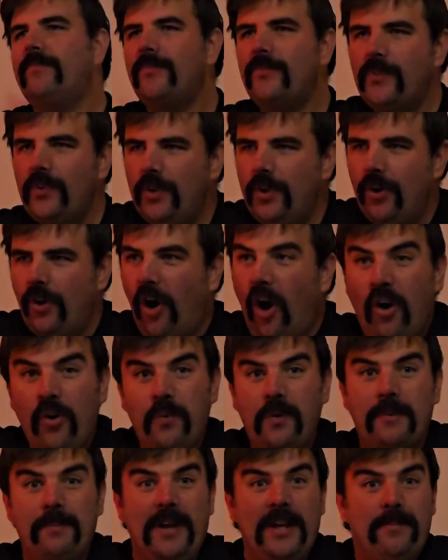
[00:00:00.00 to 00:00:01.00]
Or
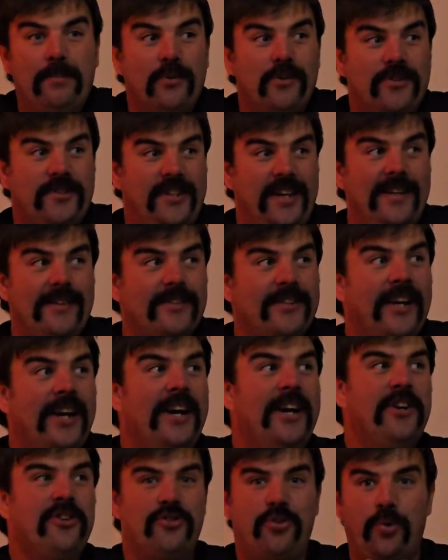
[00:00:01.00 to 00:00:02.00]
it would make more sense
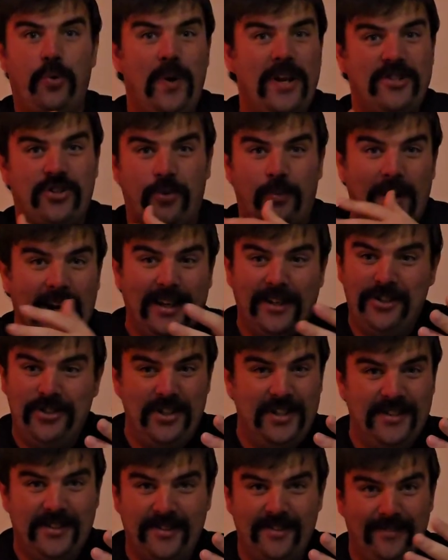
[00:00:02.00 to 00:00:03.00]
to resurrect
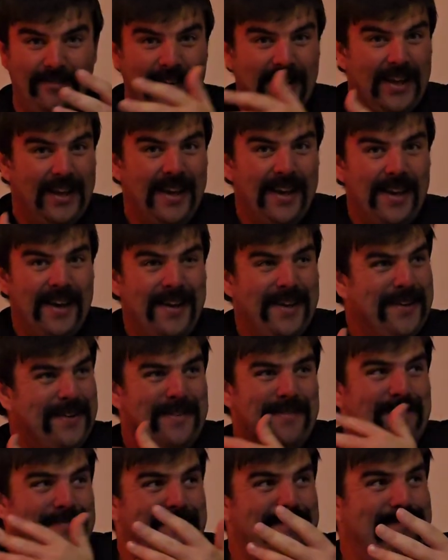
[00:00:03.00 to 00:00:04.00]
Jason
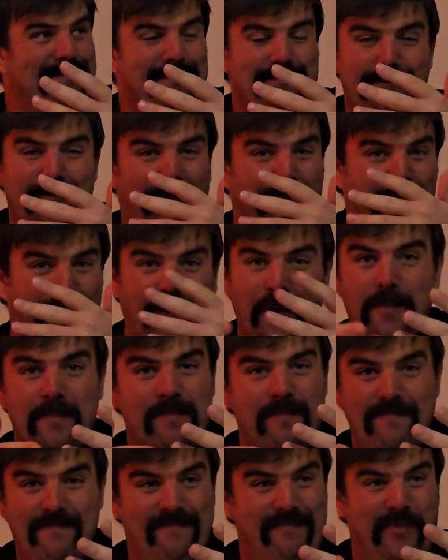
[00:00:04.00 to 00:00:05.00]

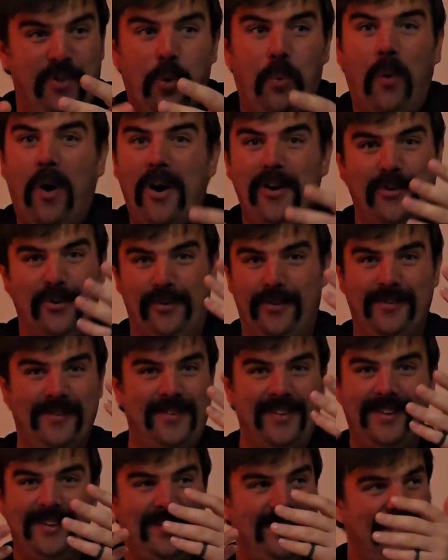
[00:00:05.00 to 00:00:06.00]
from the water.